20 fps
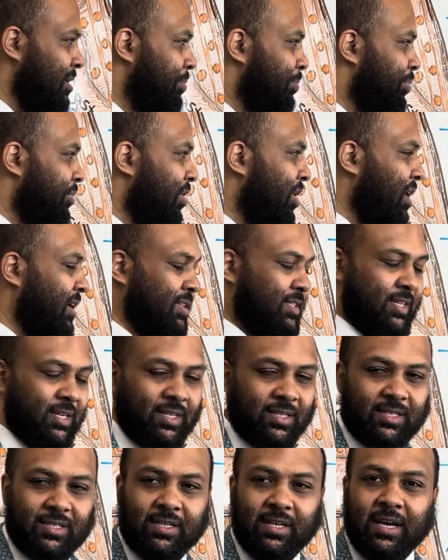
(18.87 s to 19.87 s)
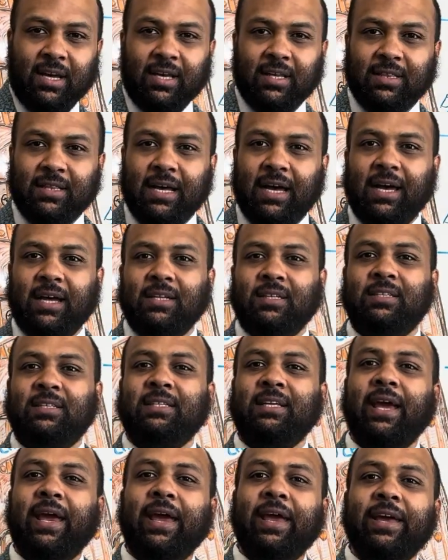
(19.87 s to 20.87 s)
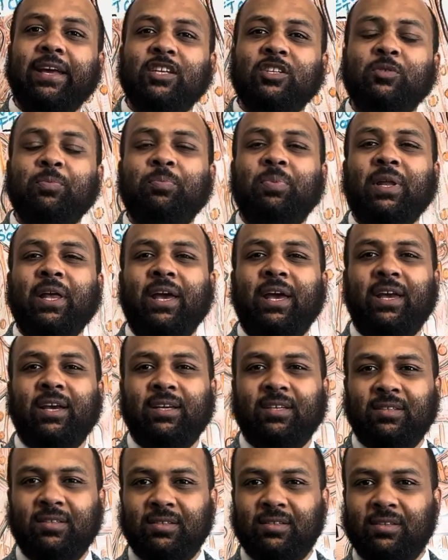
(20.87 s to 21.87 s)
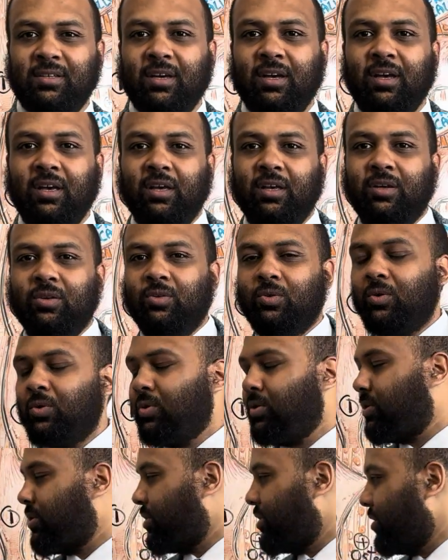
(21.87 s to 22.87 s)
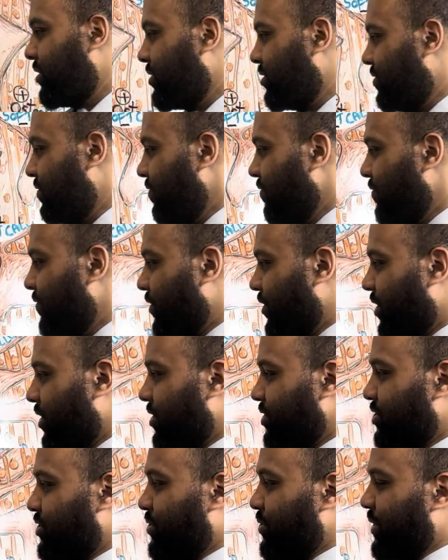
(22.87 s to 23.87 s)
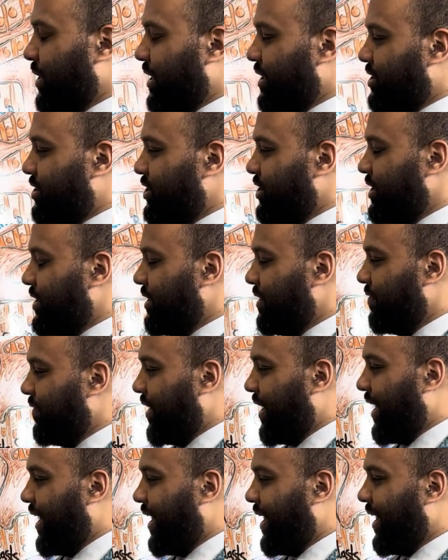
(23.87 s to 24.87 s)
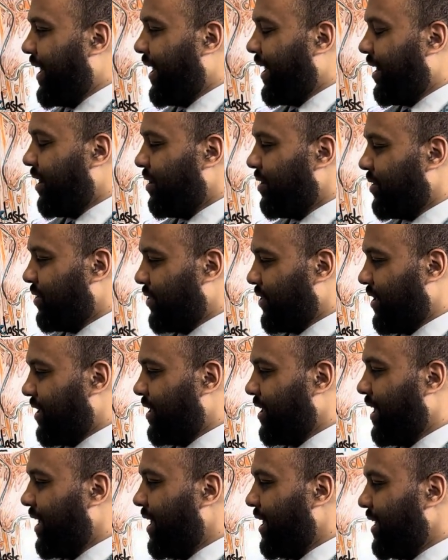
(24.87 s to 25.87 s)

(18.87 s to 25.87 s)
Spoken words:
process that takes place in order for us to achieve a healthy,